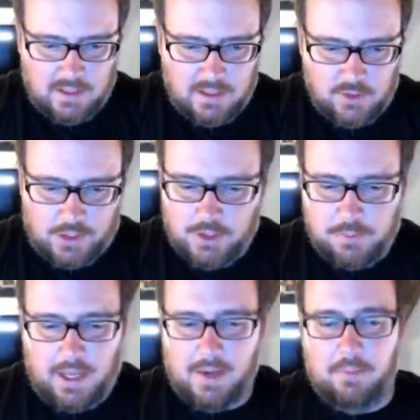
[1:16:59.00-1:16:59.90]
So I
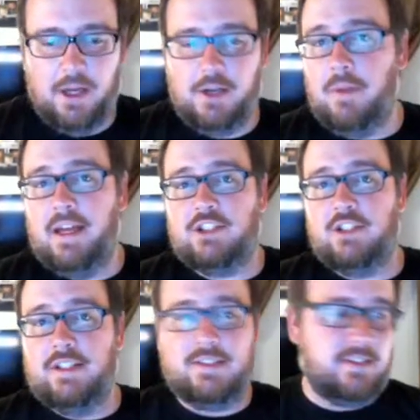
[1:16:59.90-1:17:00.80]
just kind of button mash,
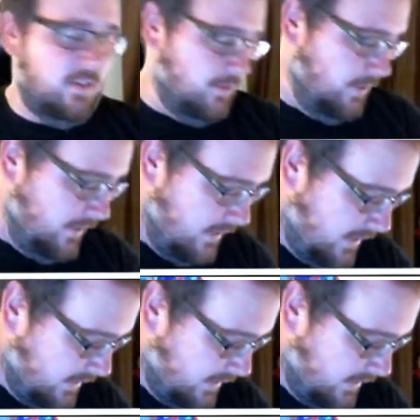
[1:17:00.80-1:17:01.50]
and that's kind of all I got,